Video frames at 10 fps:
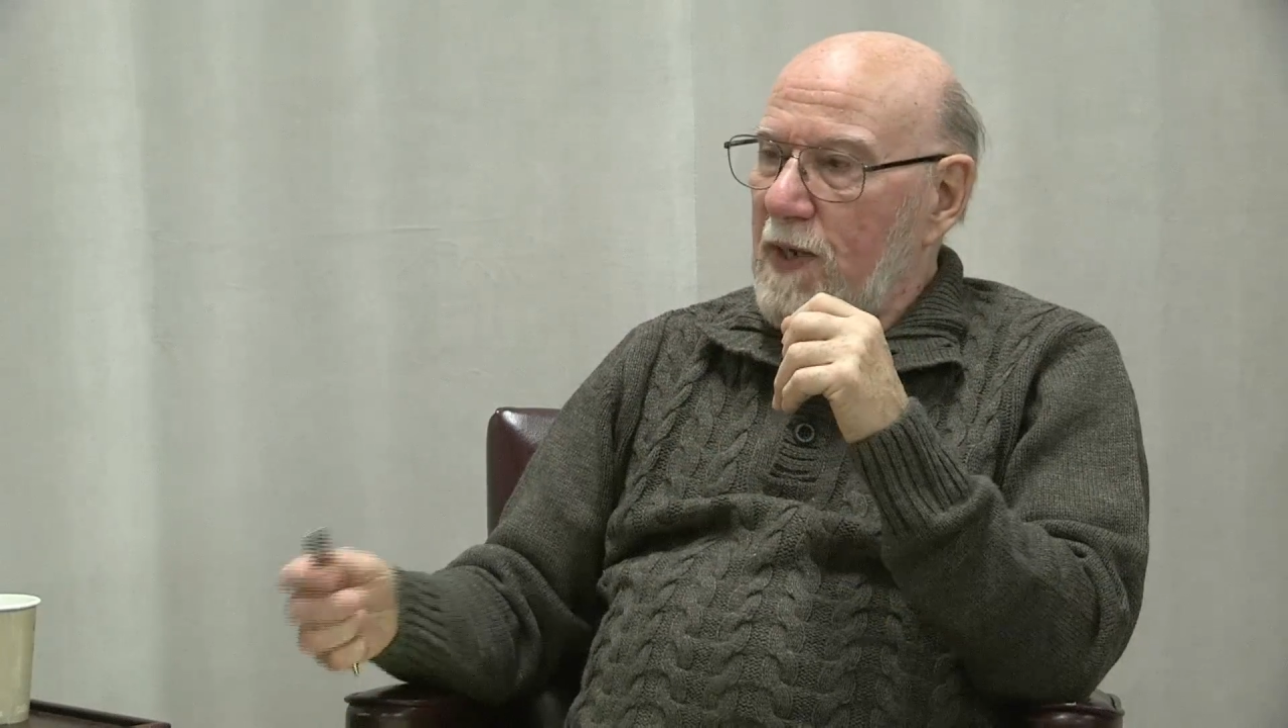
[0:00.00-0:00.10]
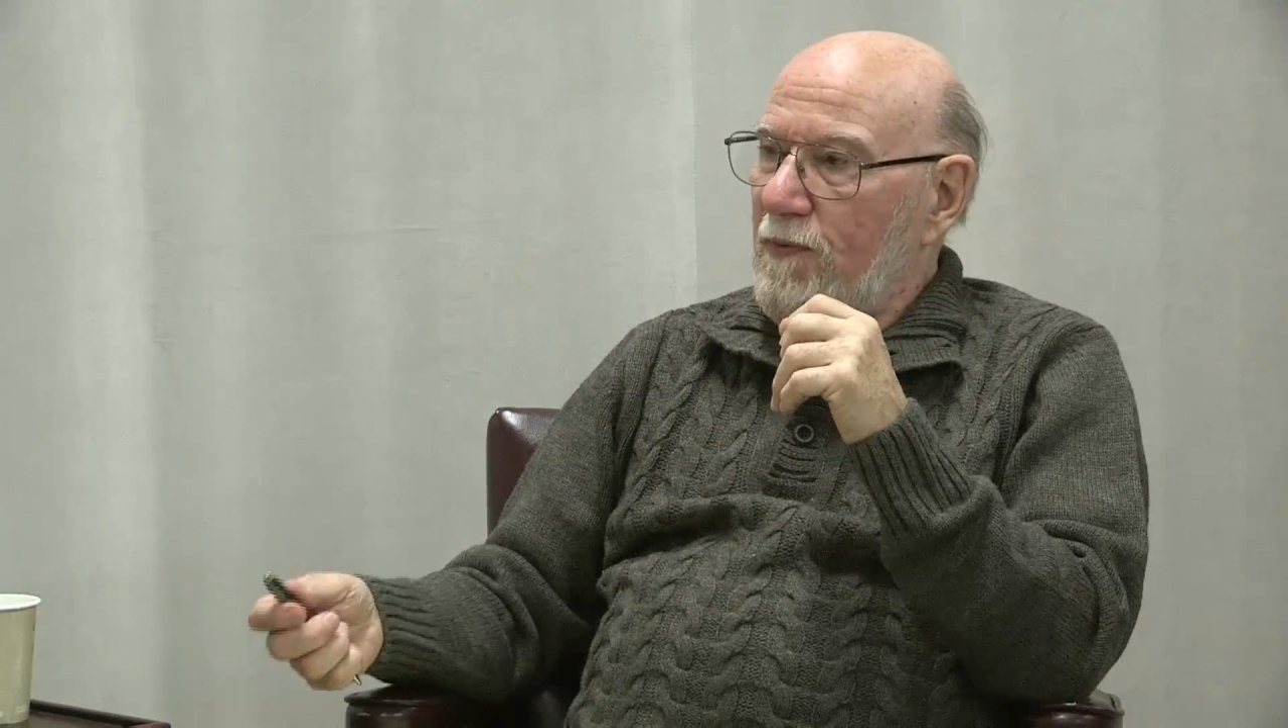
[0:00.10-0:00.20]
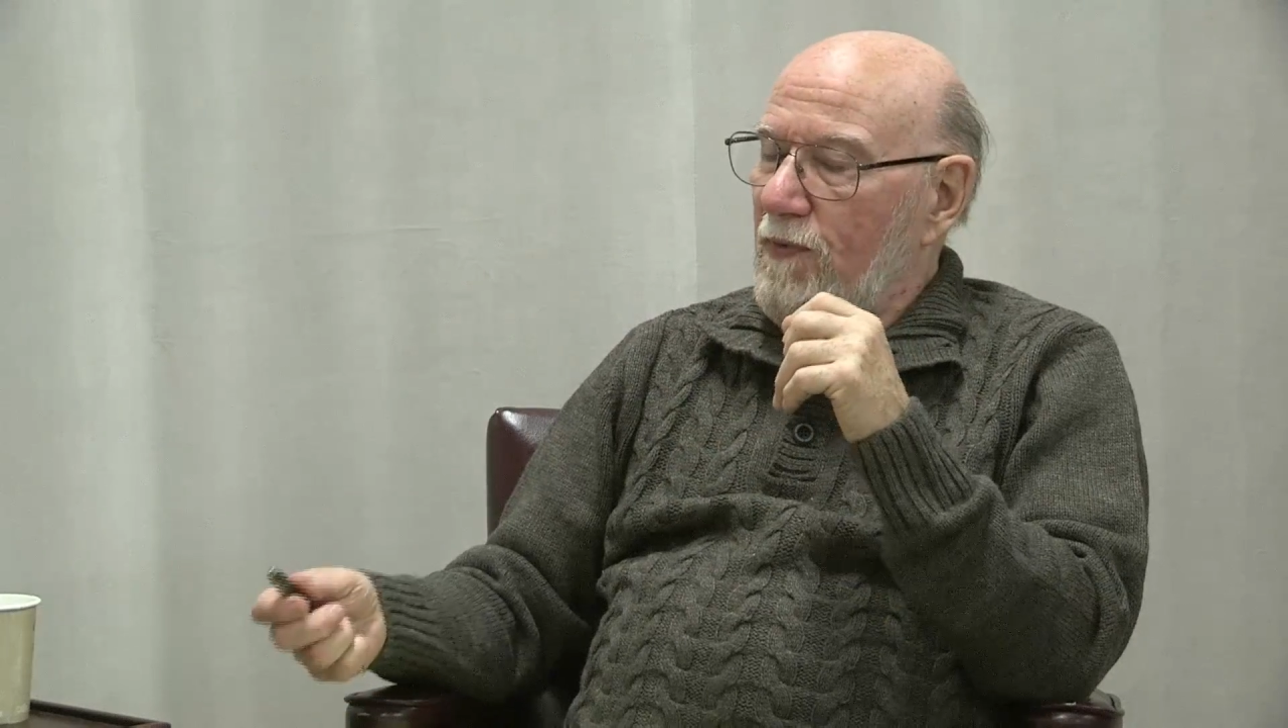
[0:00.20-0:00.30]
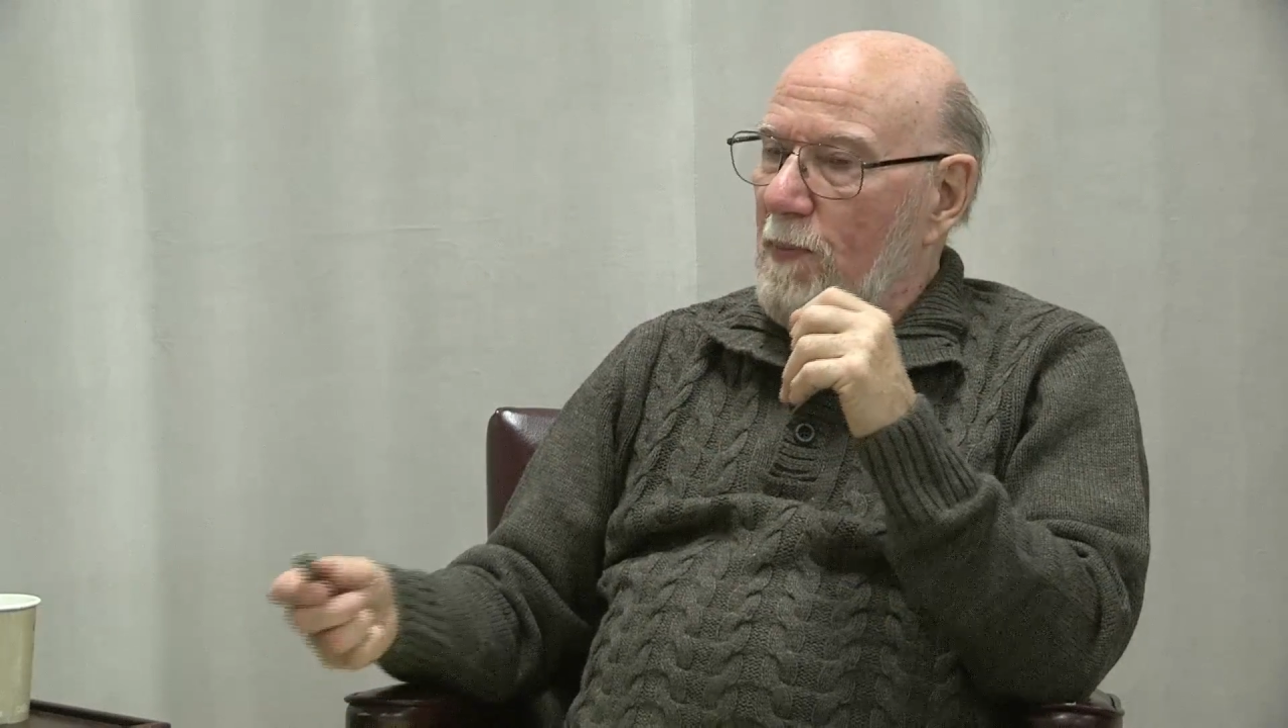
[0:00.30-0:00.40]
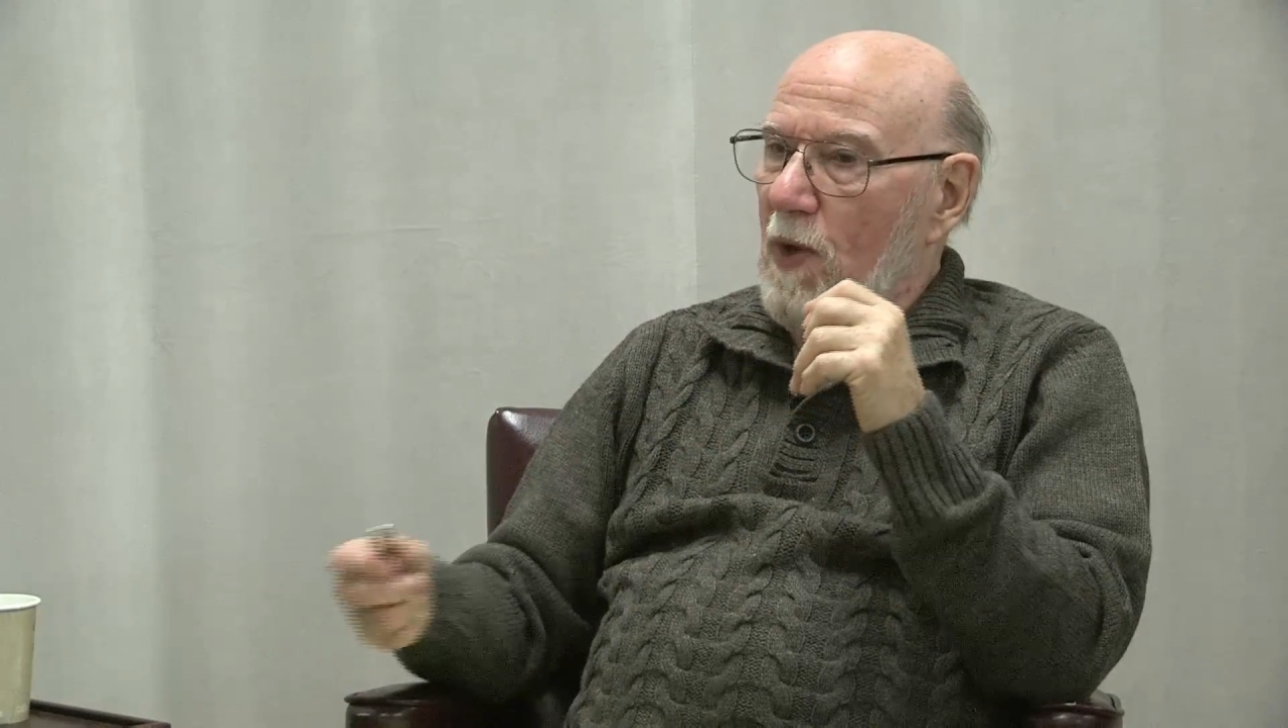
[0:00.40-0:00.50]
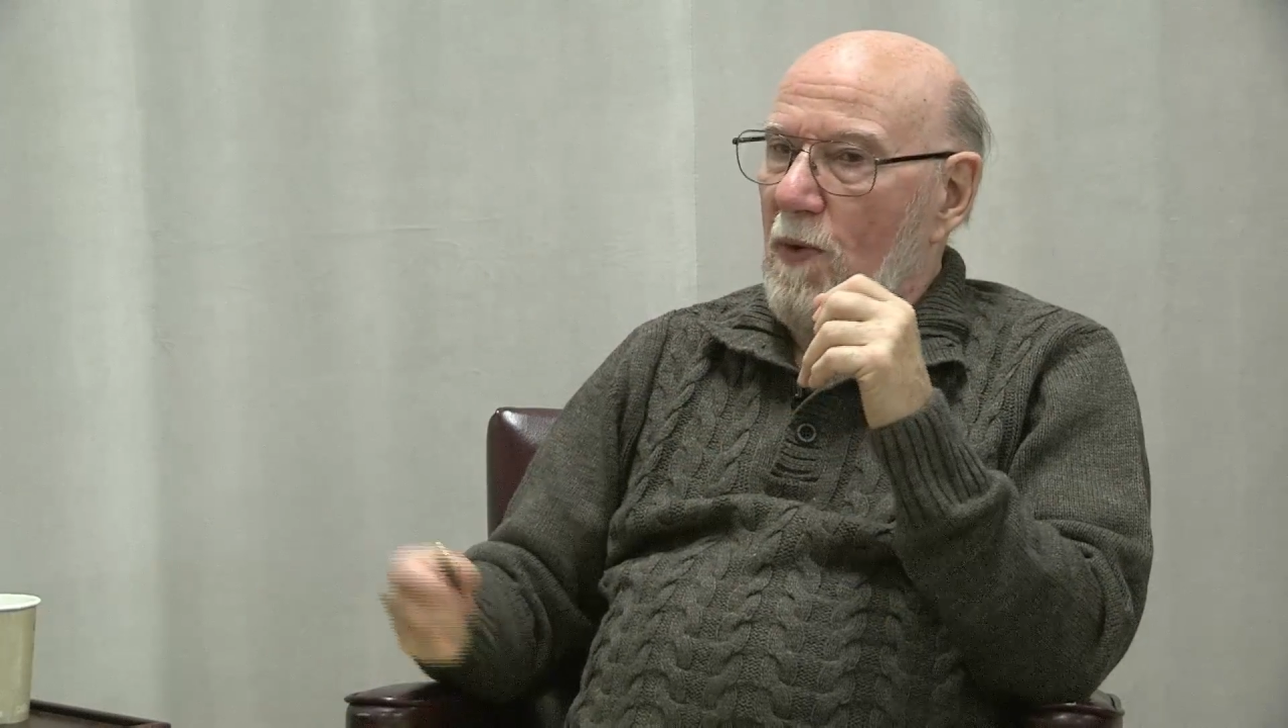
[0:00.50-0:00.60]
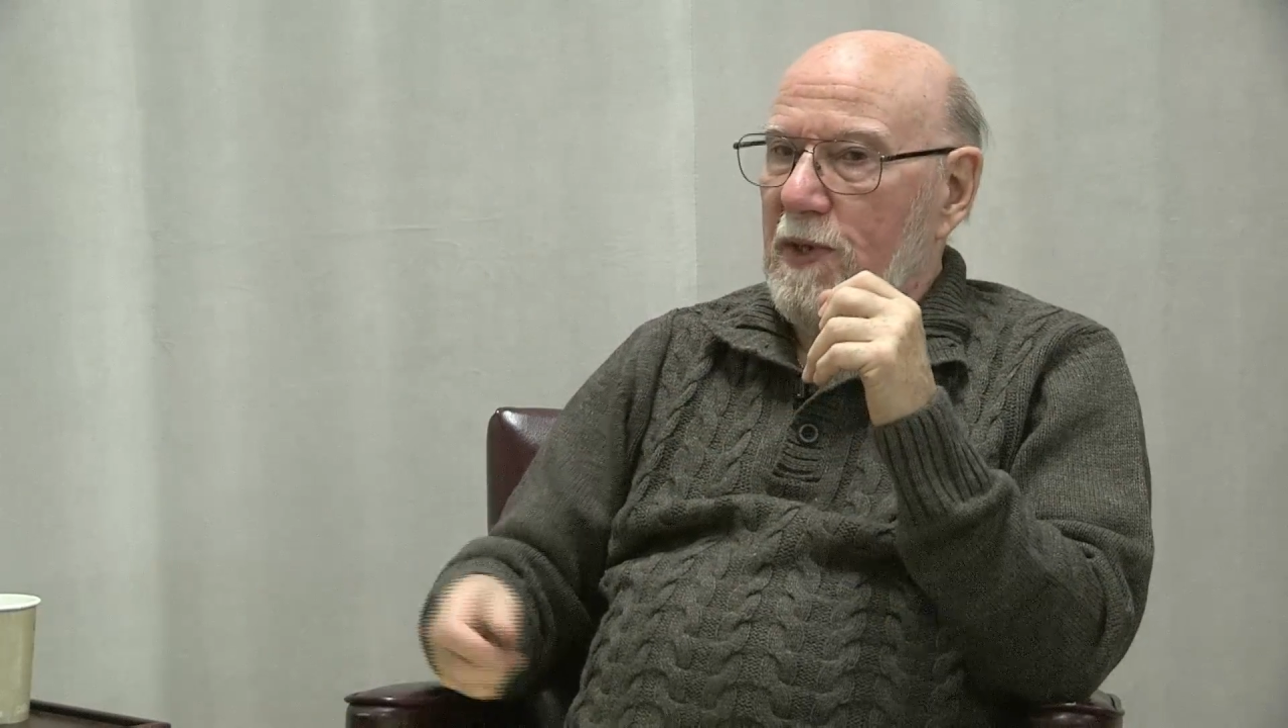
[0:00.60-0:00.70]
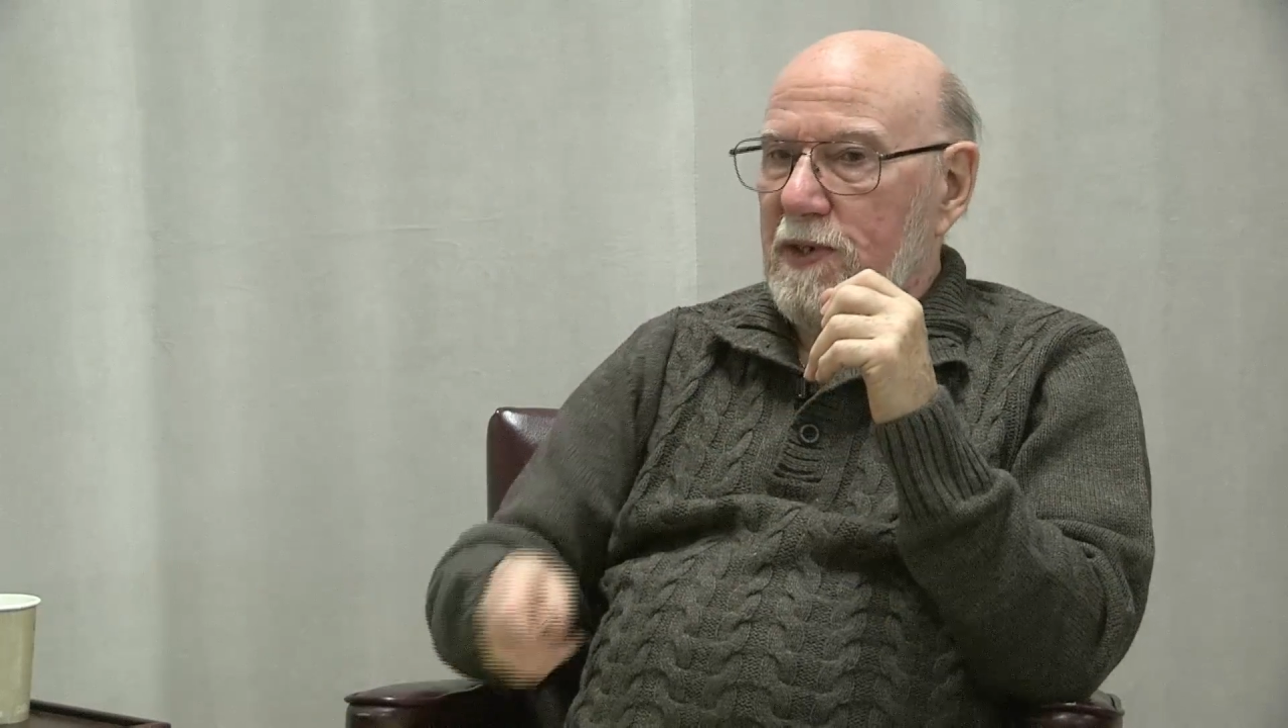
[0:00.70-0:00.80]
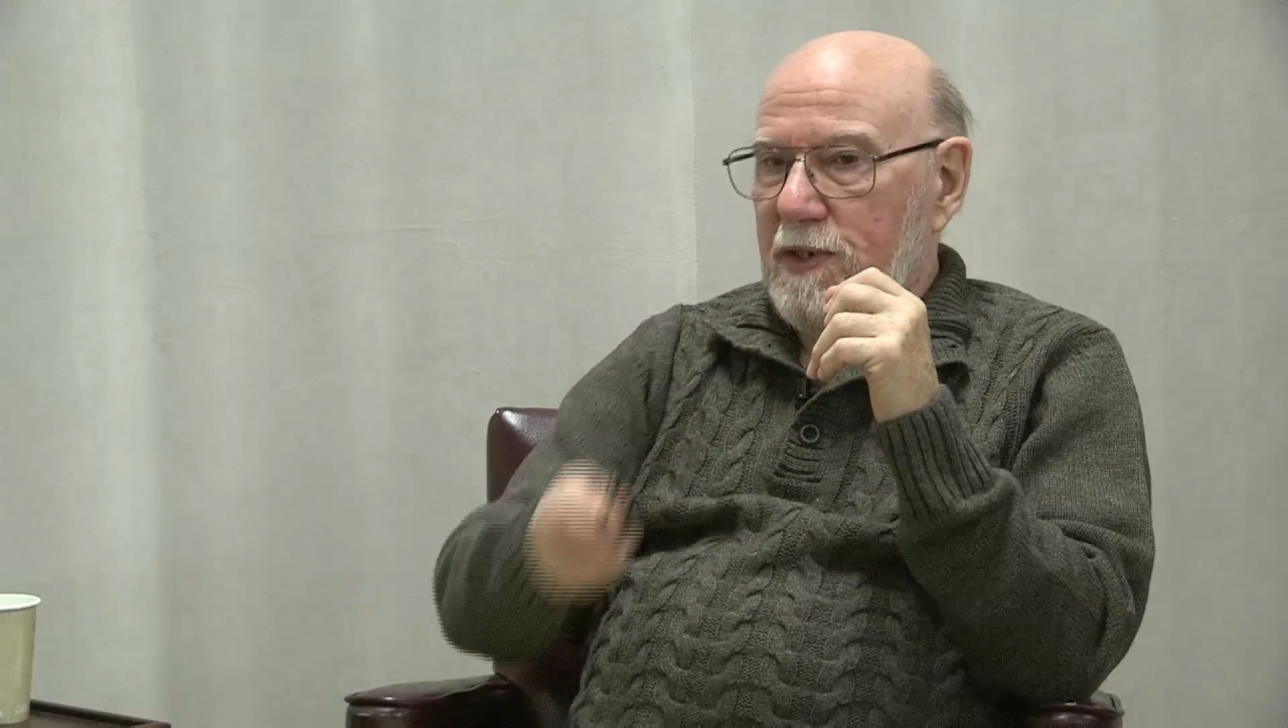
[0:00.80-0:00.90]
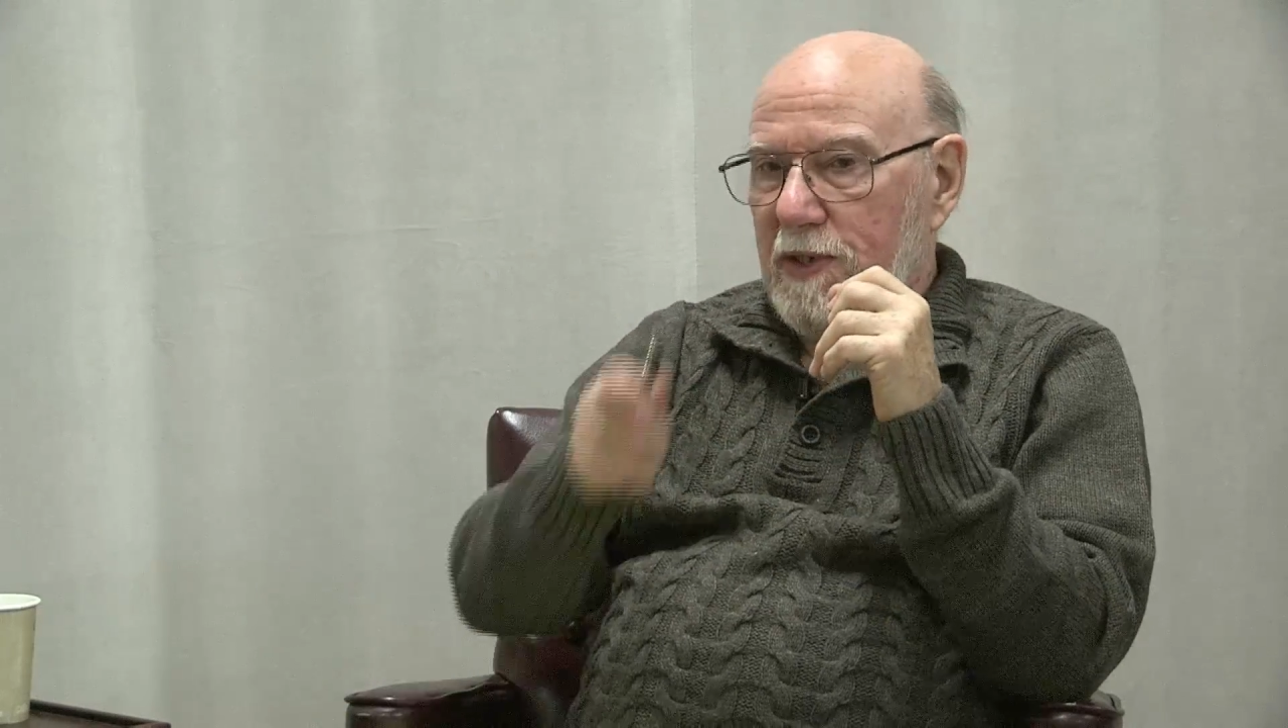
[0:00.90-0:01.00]
from
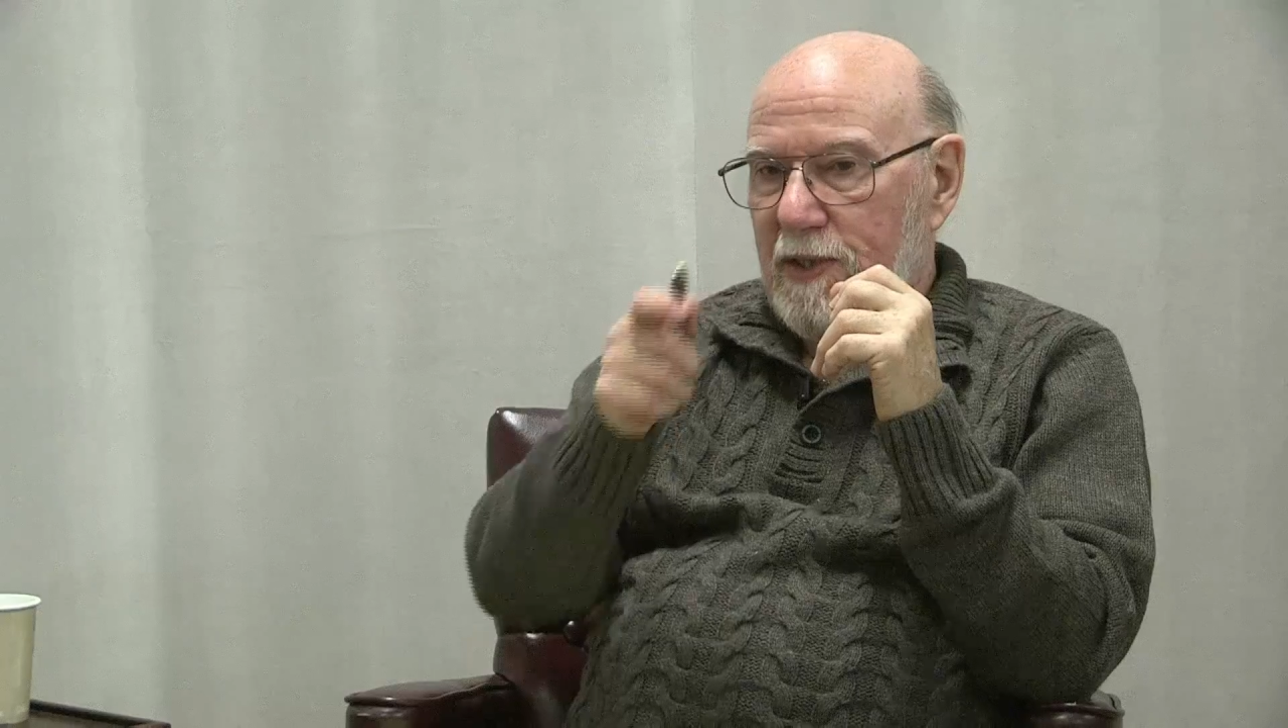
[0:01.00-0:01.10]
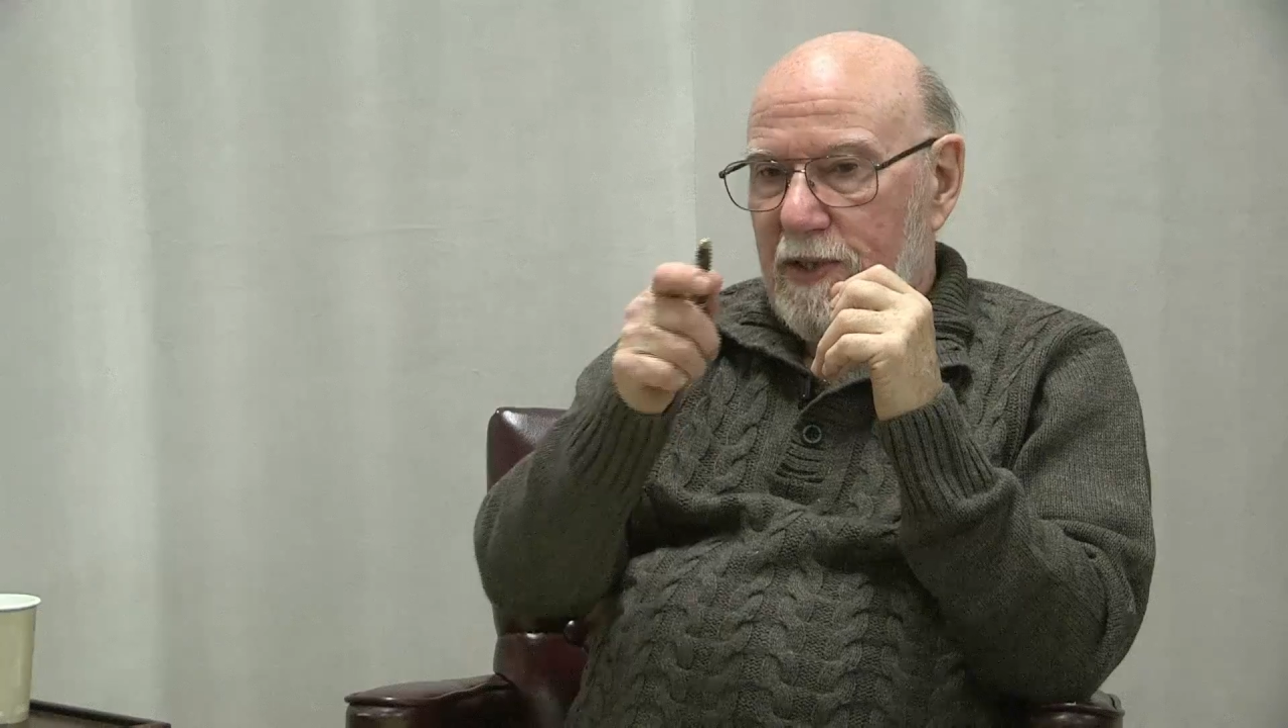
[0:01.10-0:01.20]
going to